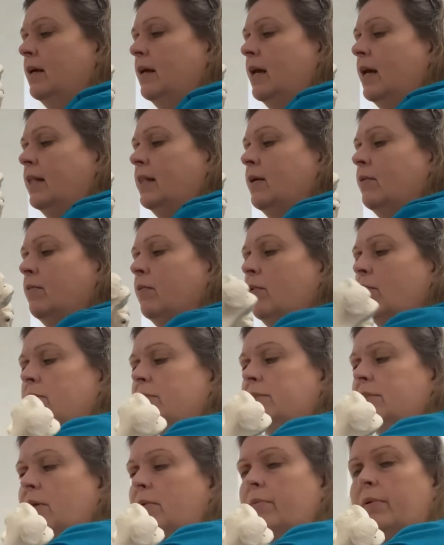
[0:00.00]
And then we'll
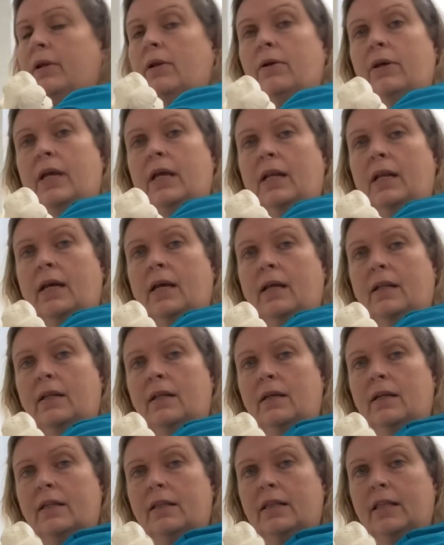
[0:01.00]
also be looking at
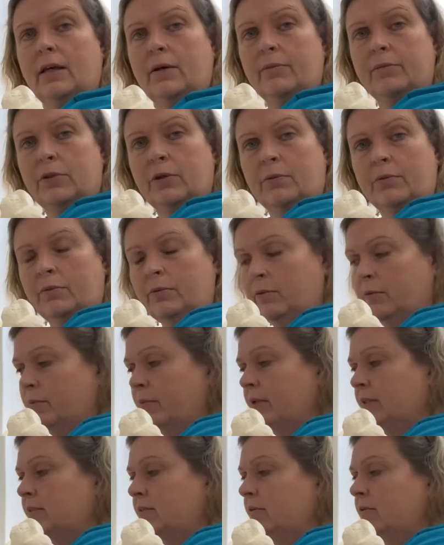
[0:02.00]
the abdominal
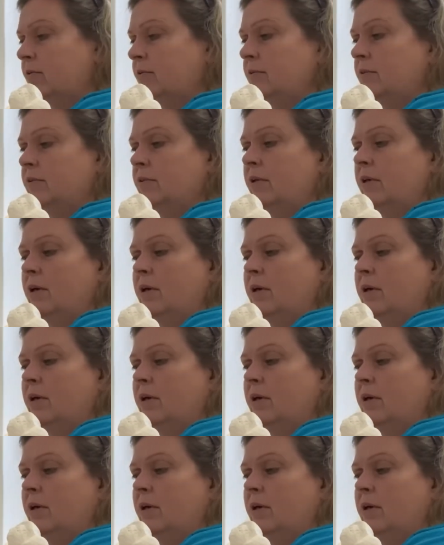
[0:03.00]
muscles,